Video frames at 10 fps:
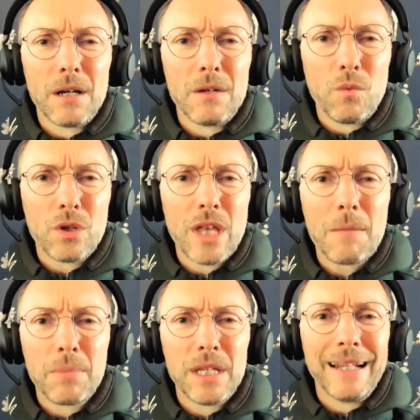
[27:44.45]
Would
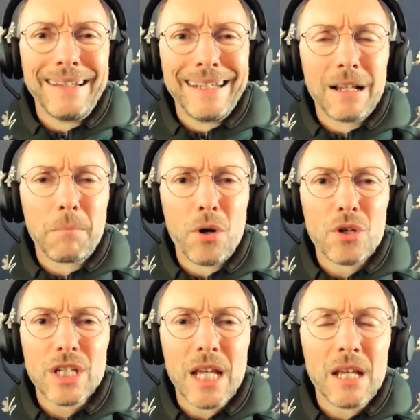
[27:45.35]
that be illegal per
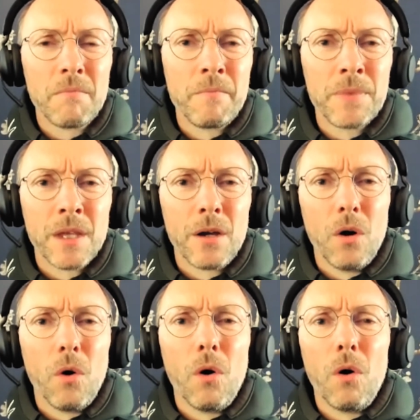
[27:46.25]
se,
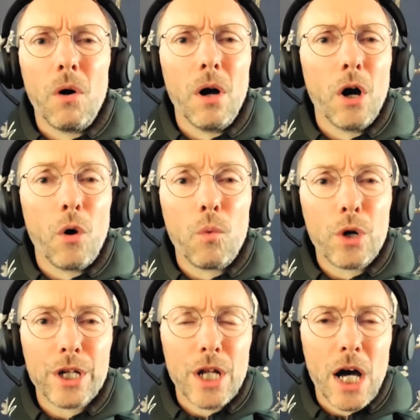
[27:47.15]
or
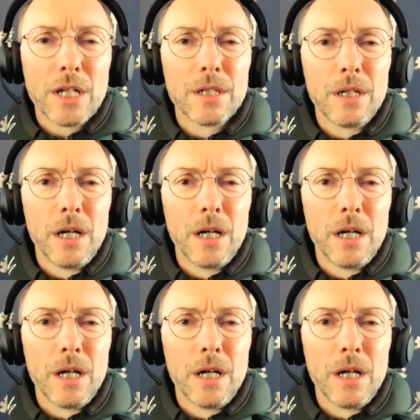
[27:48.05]
would it not?